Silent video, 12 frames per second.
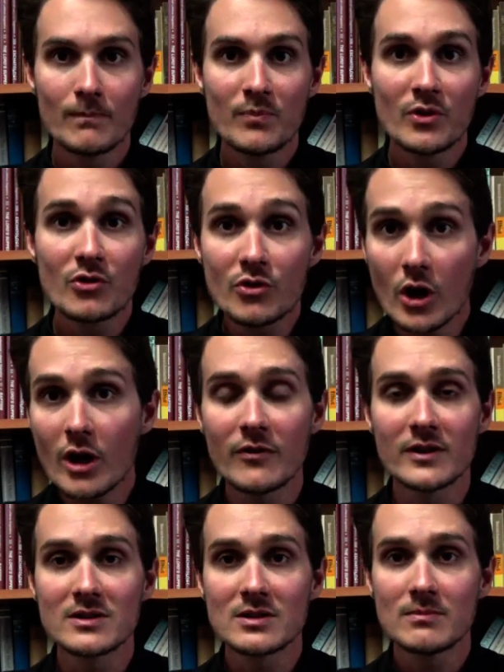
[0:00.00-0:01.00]

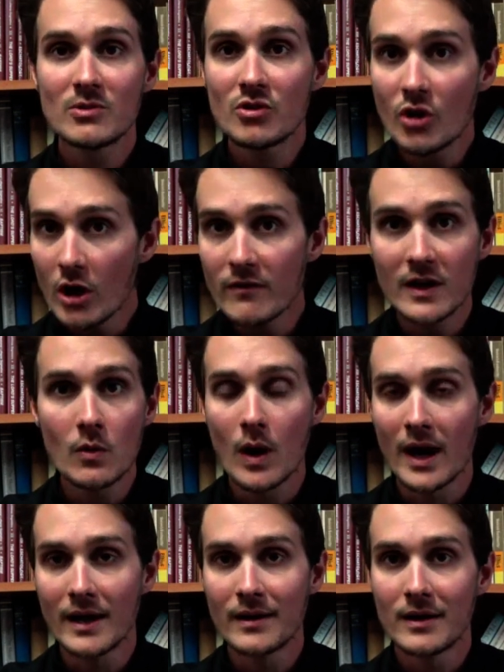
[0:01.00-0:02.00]
servant, serving
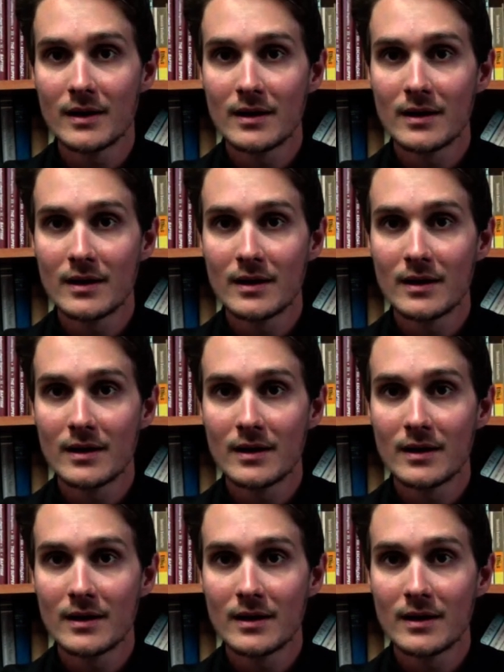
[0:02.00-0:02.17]
one.